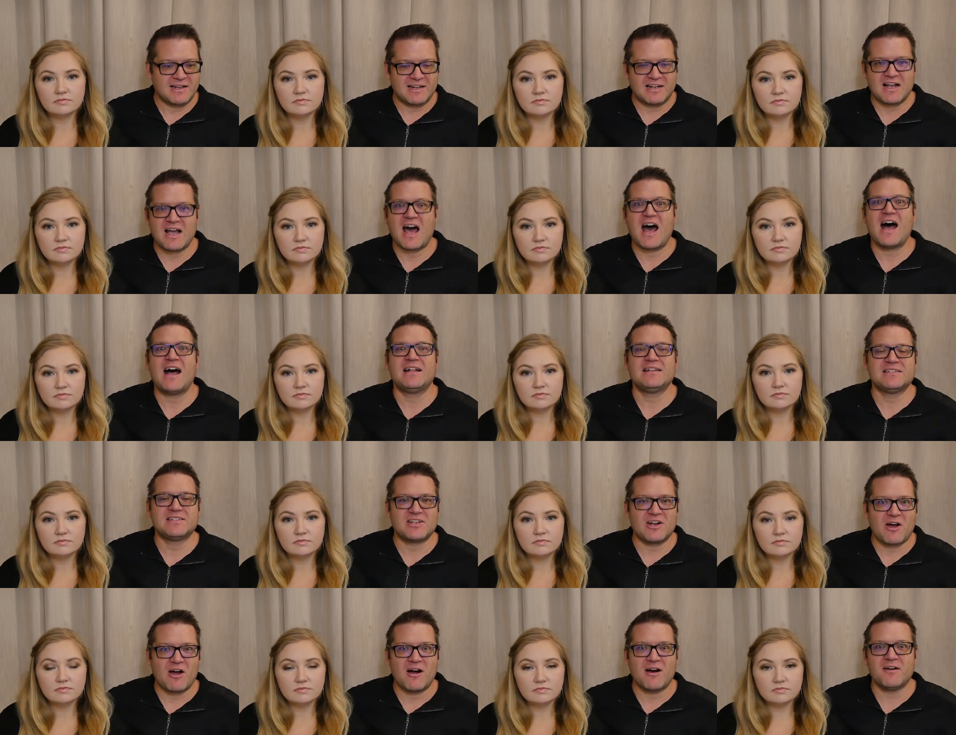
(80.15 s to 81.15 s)
Speaker 1: cons to
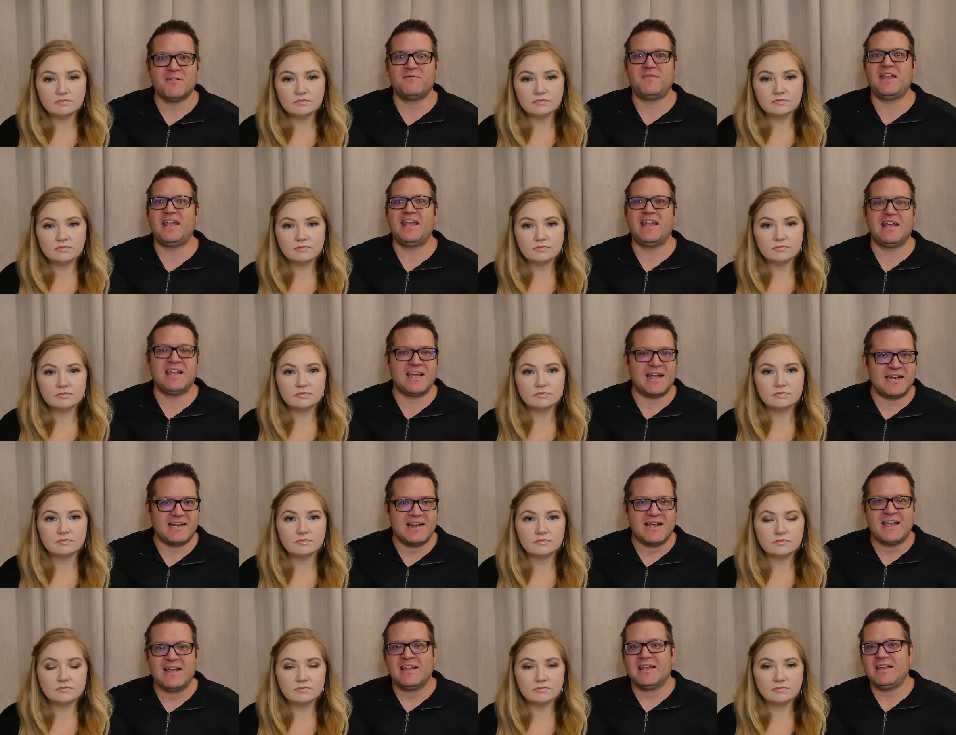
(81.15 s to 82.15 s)
RVing and
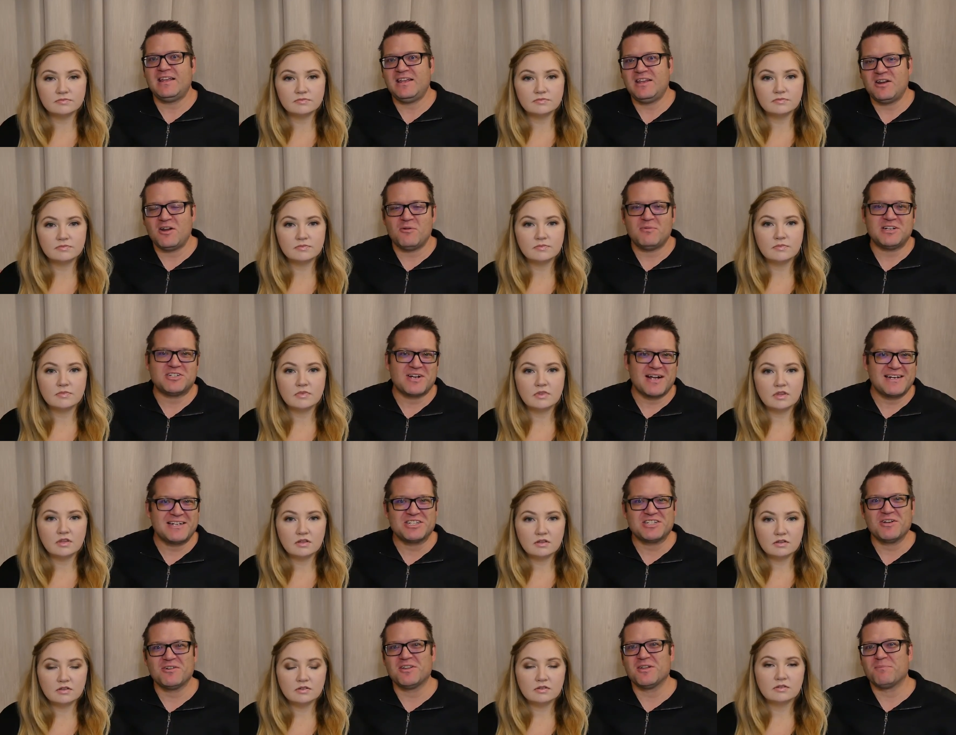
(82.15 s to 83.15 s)
you know we tried to
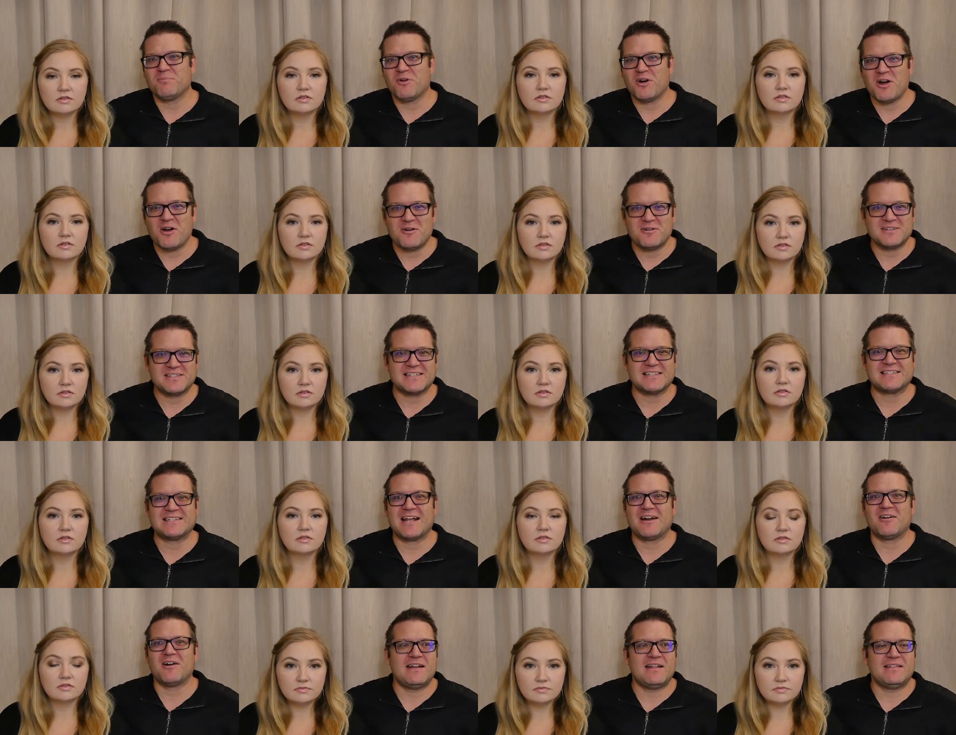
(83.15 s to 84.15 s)
show the pros
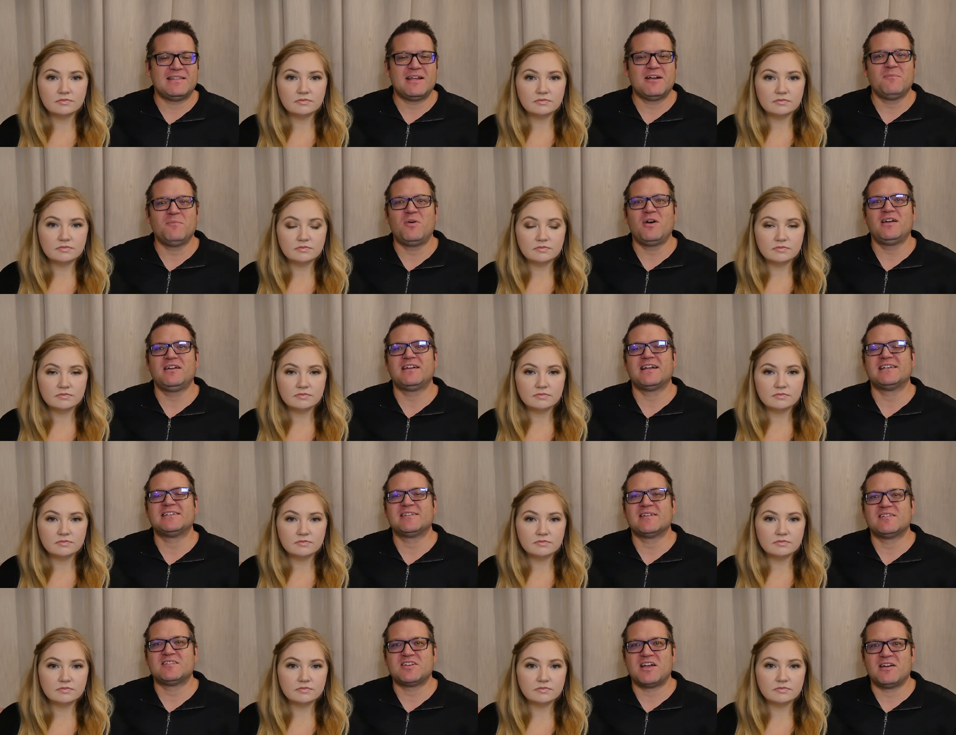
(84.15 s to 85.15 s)
etc their book does
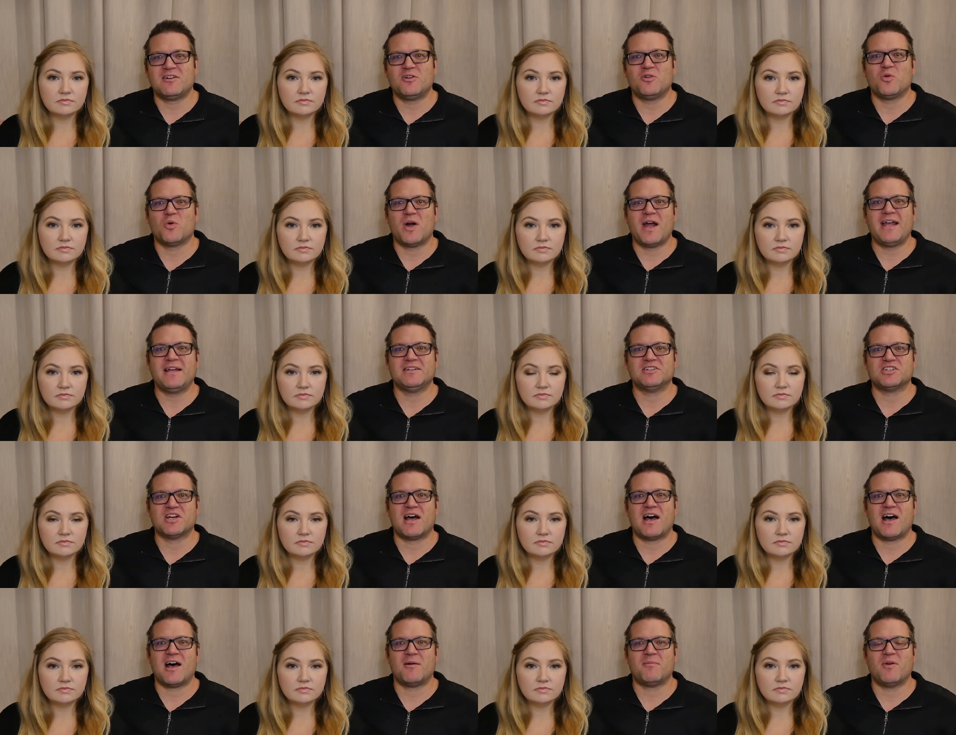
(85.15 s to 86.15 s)
such a great
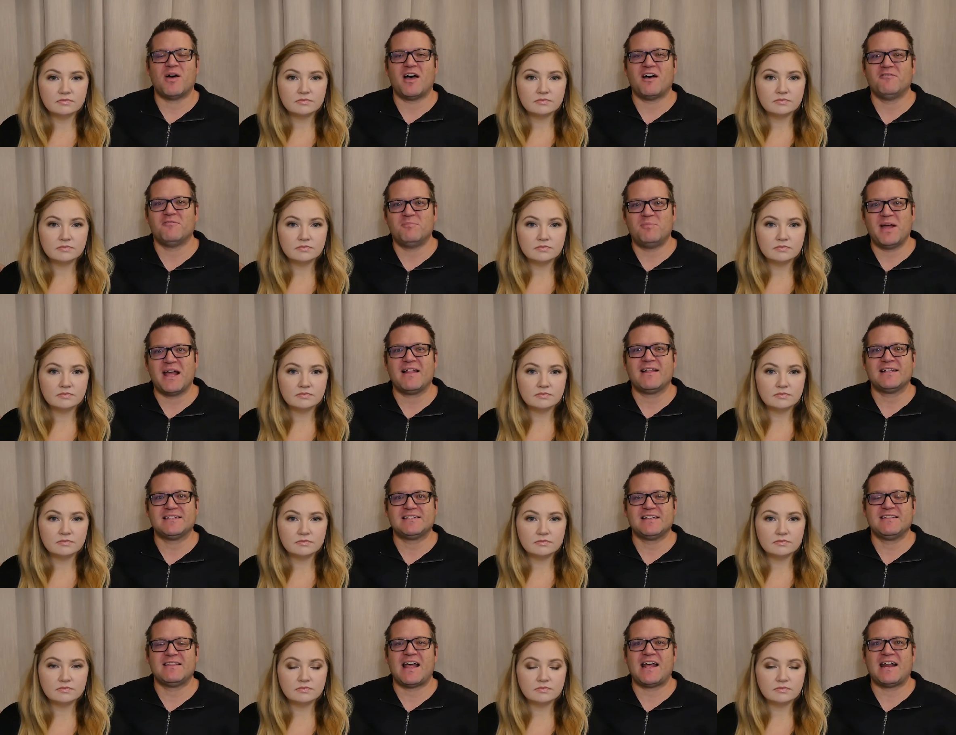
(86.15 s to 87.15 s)
job of
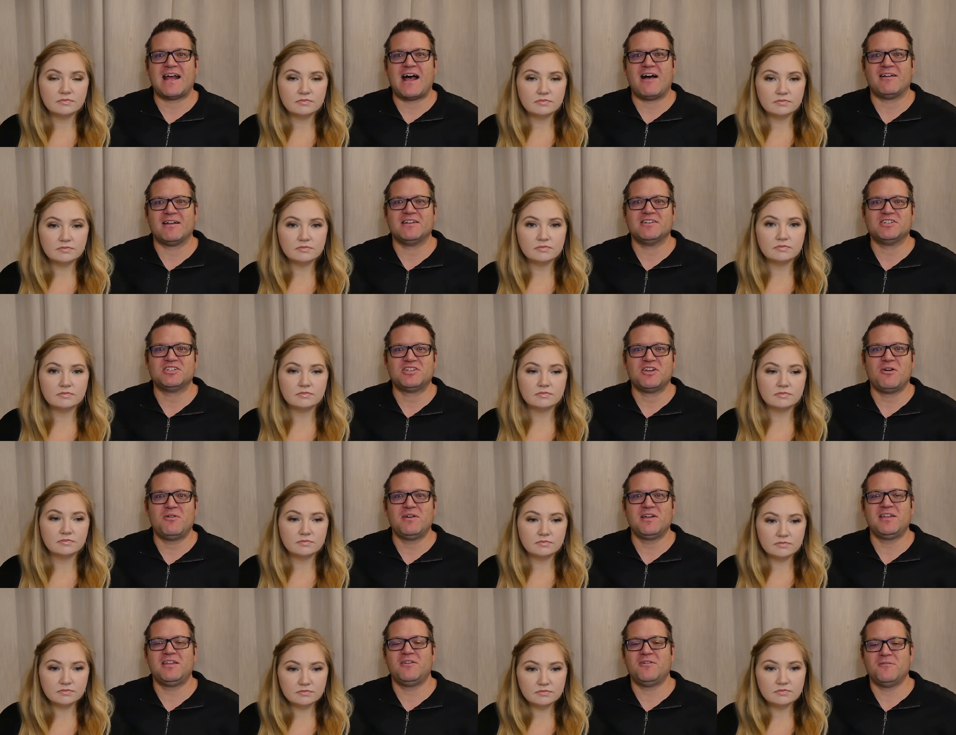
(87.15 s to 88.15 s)
balancing that out and
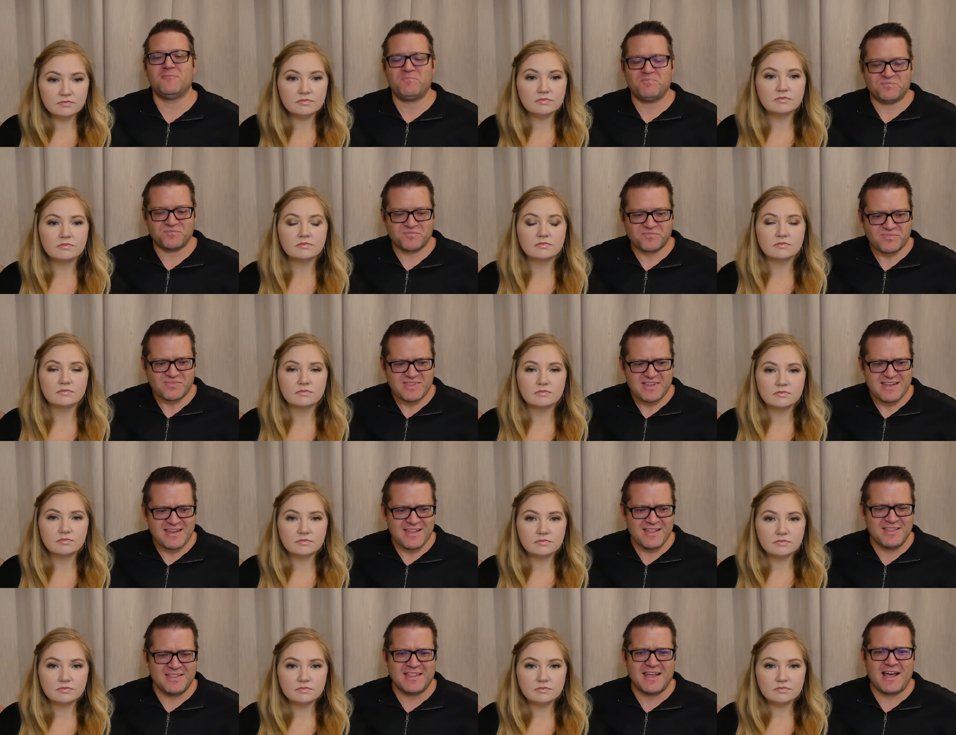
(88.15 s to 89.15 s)
showing you
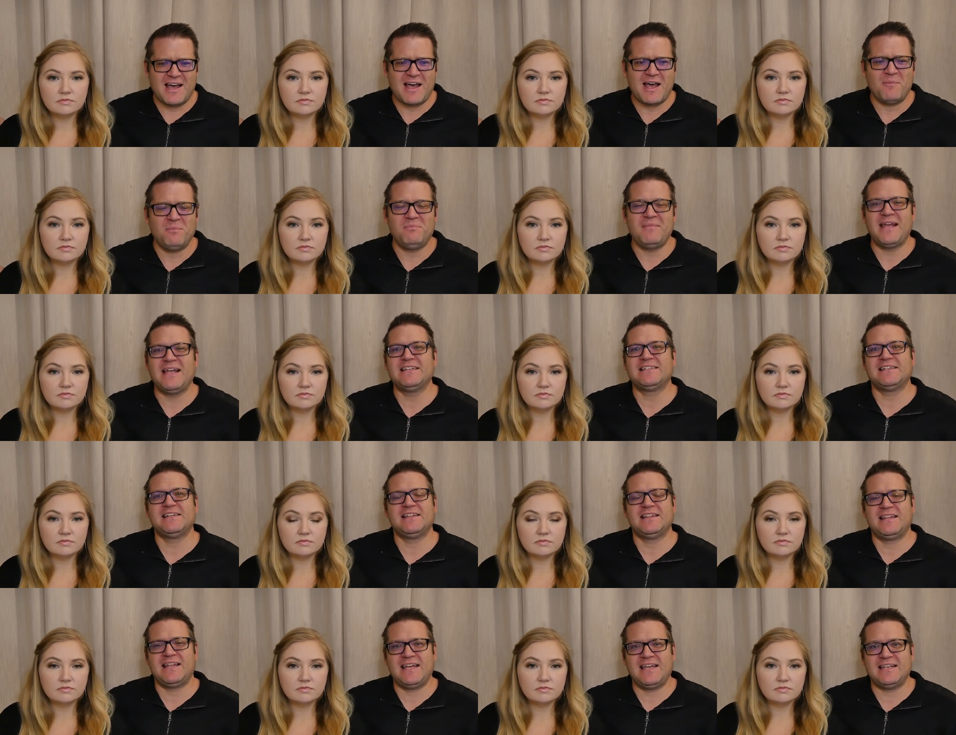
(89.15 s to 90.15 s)
the amazing
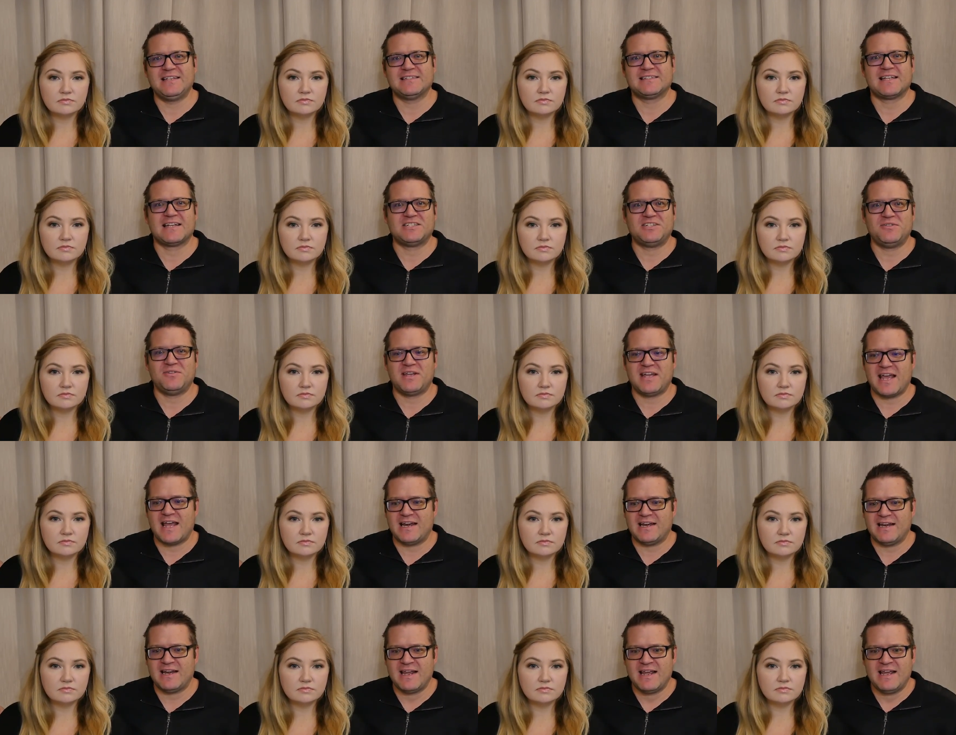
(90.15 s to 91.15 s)
things that you
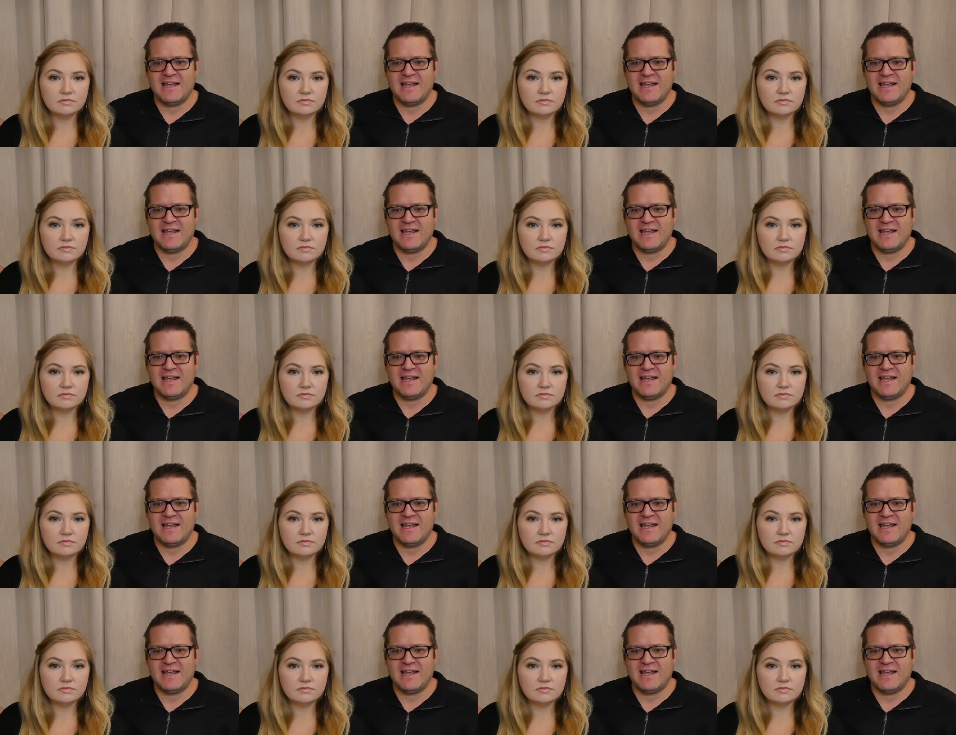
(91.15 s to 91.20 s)
can